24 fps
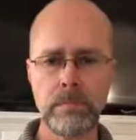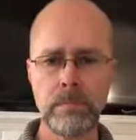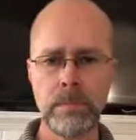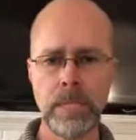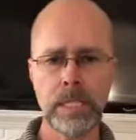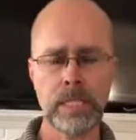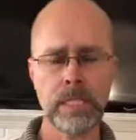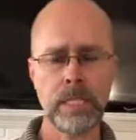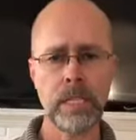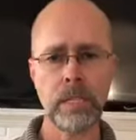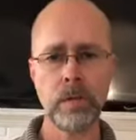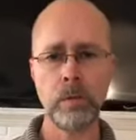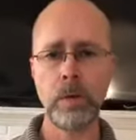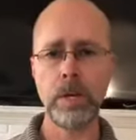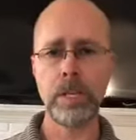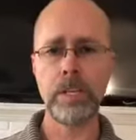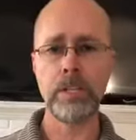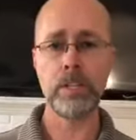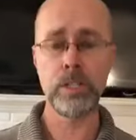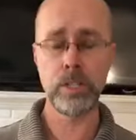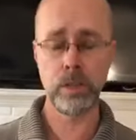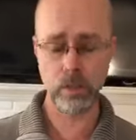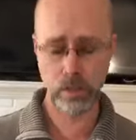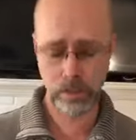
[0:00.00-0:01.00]
That's not the way
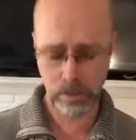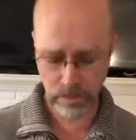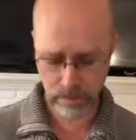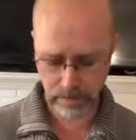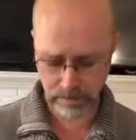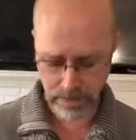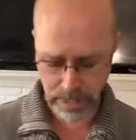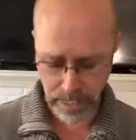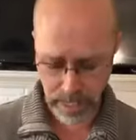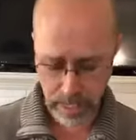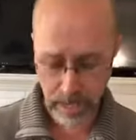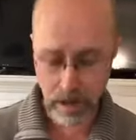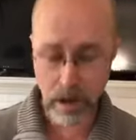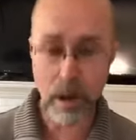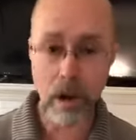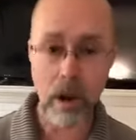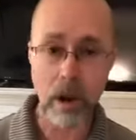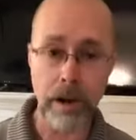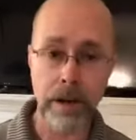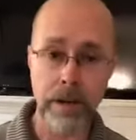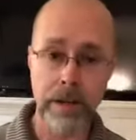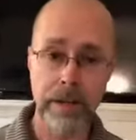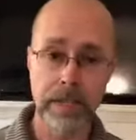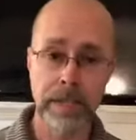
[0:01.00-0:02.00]
the children of God
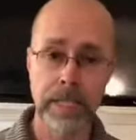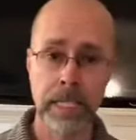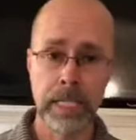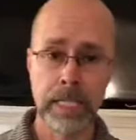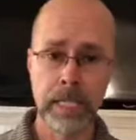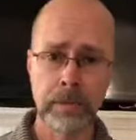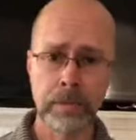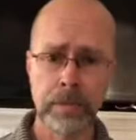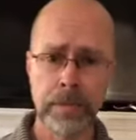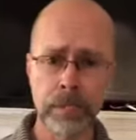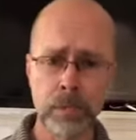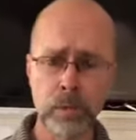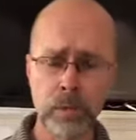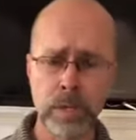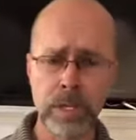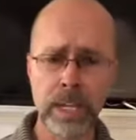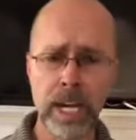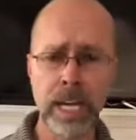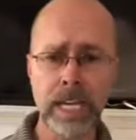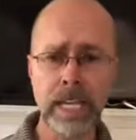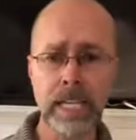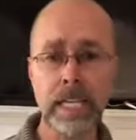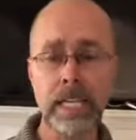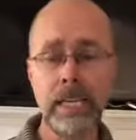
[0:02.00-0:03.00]
are, because we're
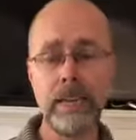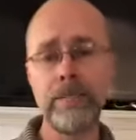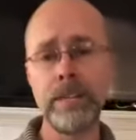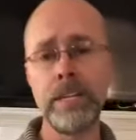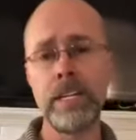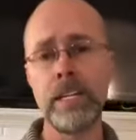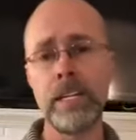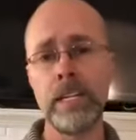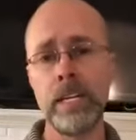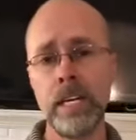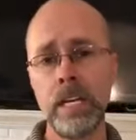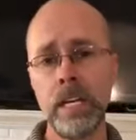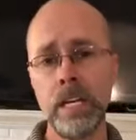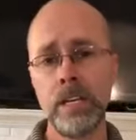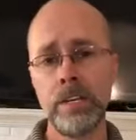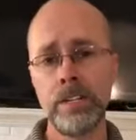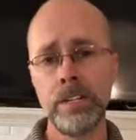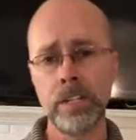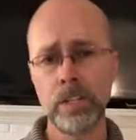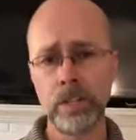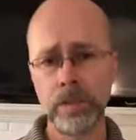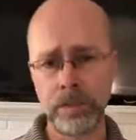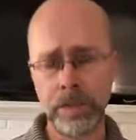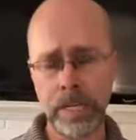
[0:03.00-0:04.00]
not given
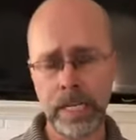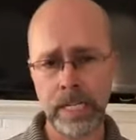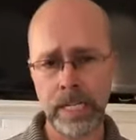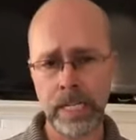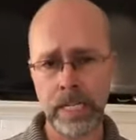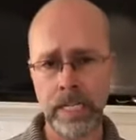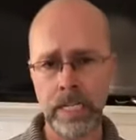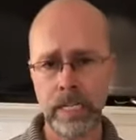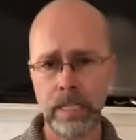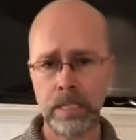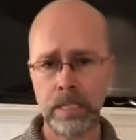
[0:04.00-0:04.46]
to greed.